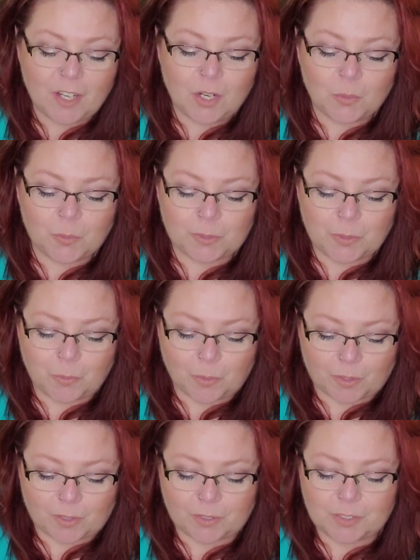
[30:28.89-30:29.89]
with the
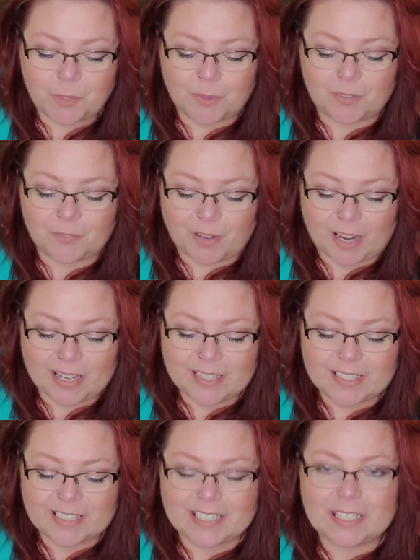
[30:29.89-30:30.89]
world, you are advised
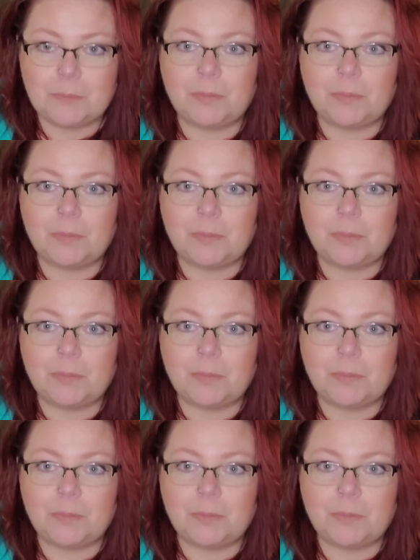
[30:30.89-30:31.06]
to keep a